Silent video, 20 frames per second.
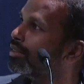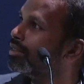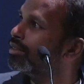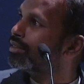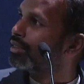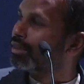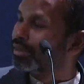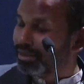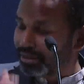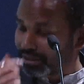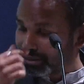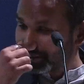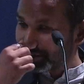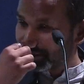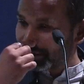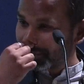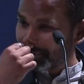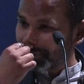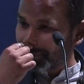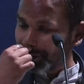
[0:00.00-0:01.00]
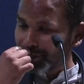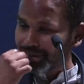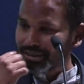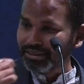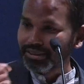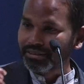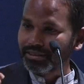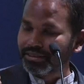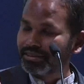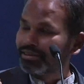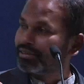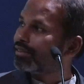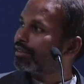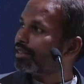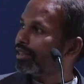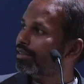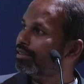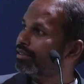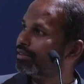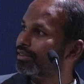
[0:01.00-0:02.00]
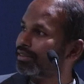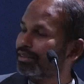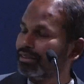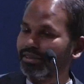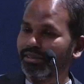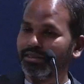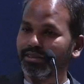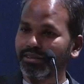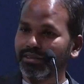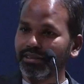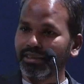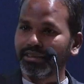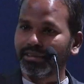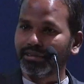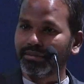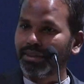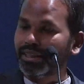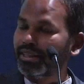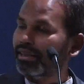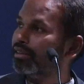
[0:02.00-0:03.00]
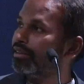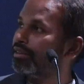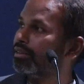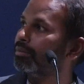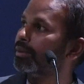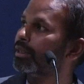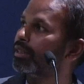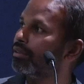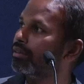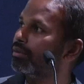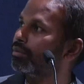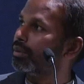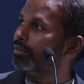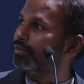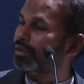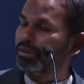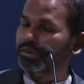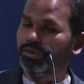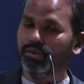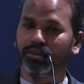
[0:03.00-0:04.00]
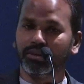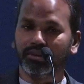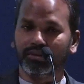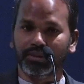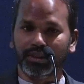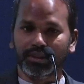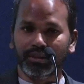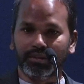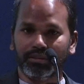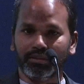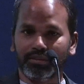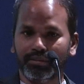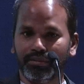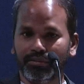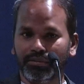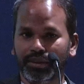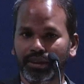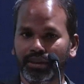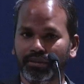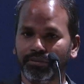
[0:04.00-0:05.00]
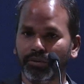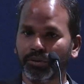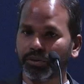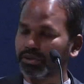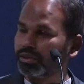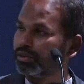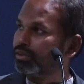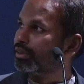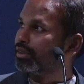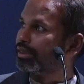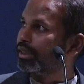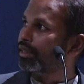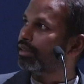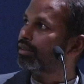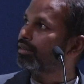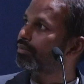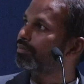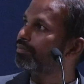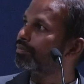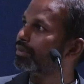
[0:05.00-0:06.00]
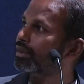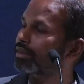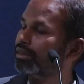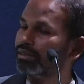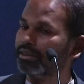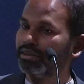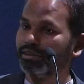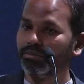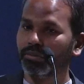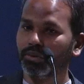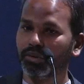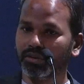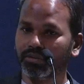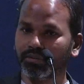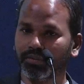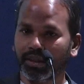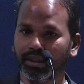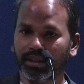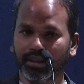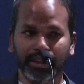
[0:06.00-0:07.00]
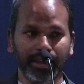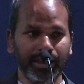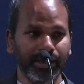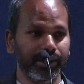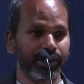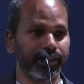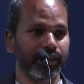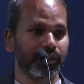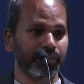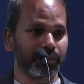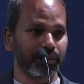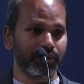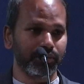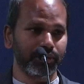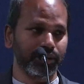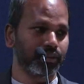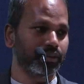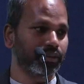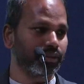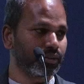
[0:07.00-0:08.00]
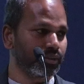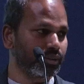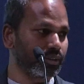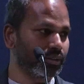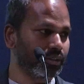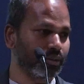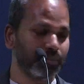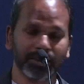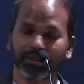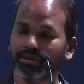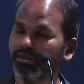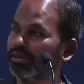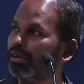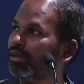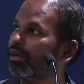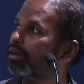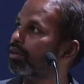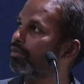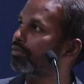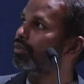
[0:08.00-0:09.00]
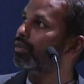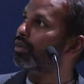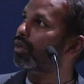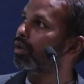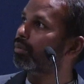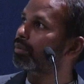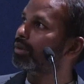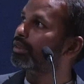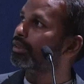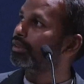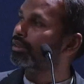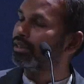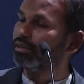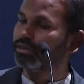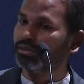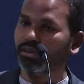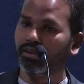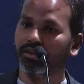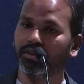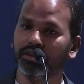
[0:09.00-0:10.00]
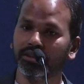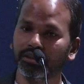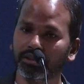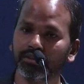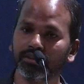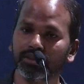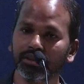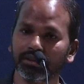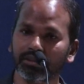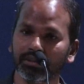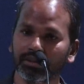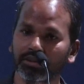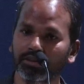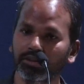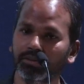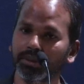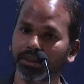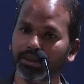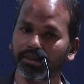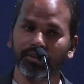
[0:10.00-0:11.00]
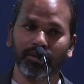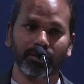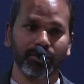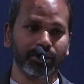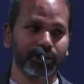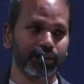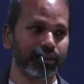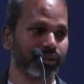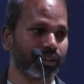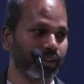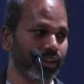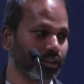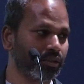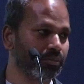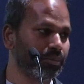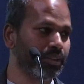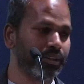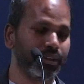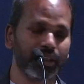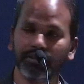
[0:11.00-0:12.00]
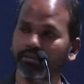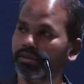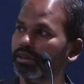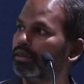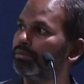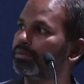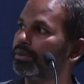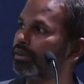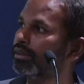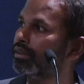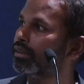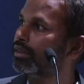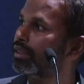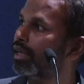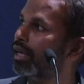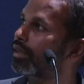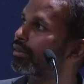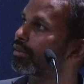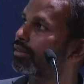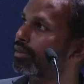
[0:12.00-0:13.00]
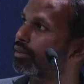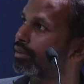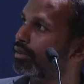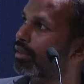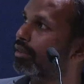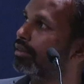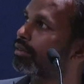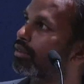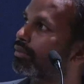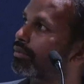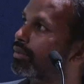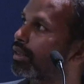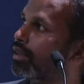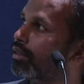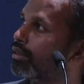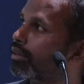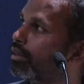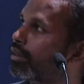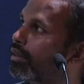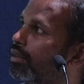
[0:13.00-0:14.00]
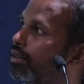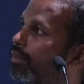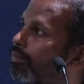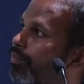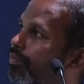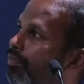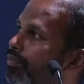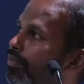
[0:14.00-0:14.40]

So this project is really interesting because it's very atypical of what we do, because we are really focused on scale. This is more of like an in-depth research system, and there's a lot of novelty that's gone into this and new methodologies that has been developed as a result of that.